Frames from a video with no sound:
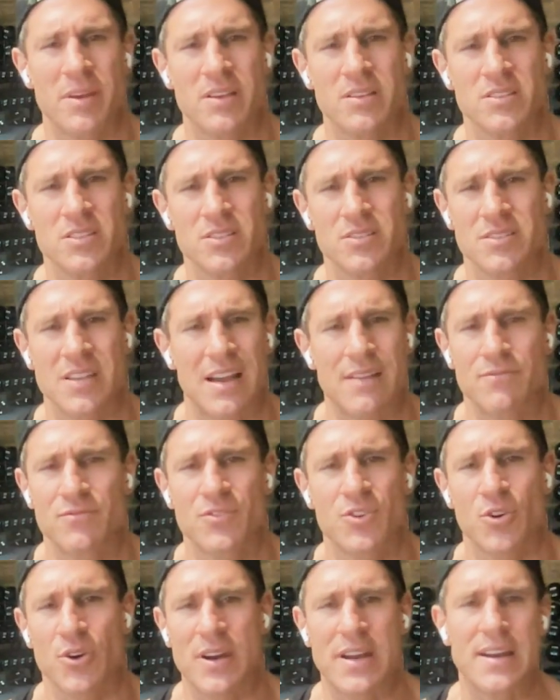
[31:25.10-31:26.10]
because
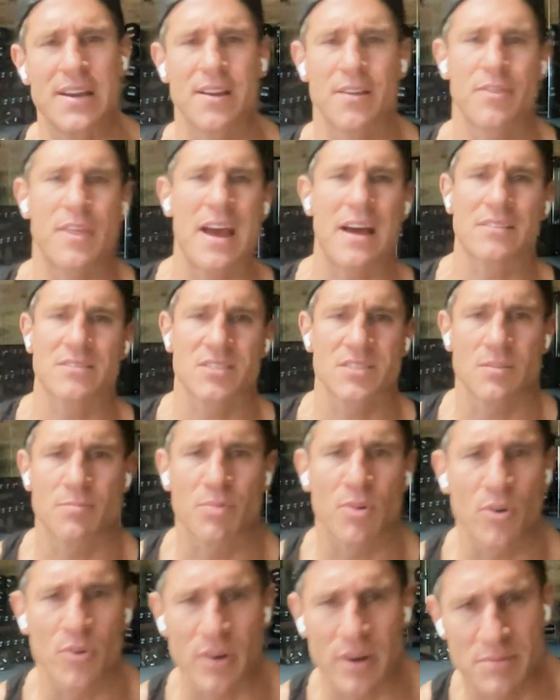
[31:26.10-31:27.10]
I've created thousands of
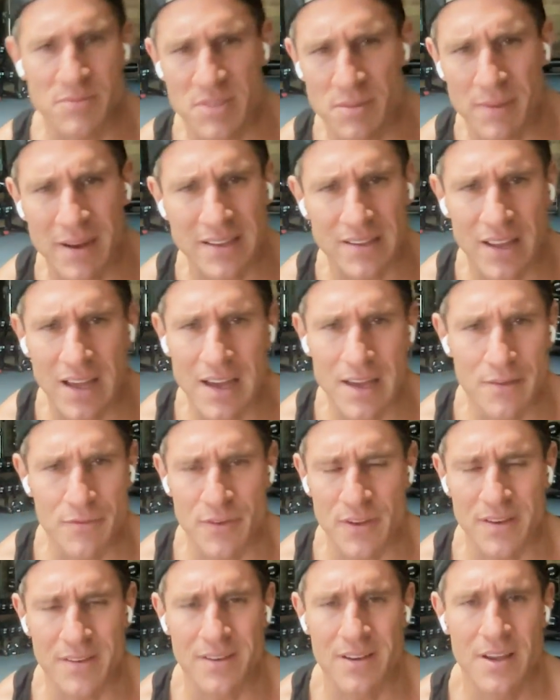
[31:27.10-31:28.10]
programs in my
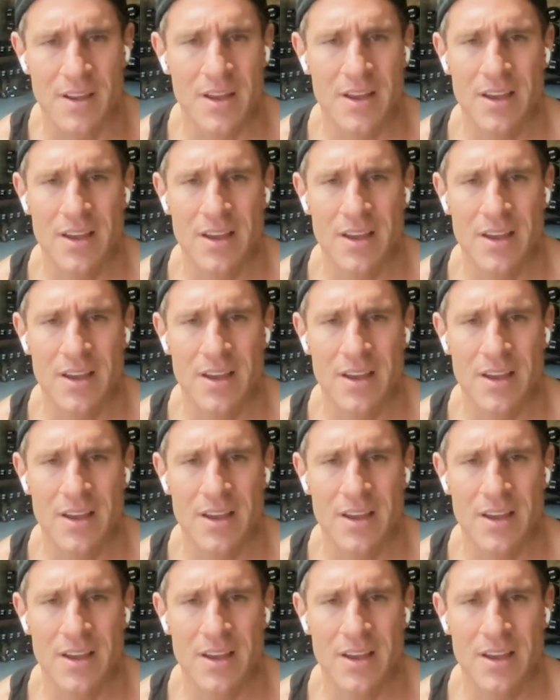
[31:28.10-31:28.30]
life and,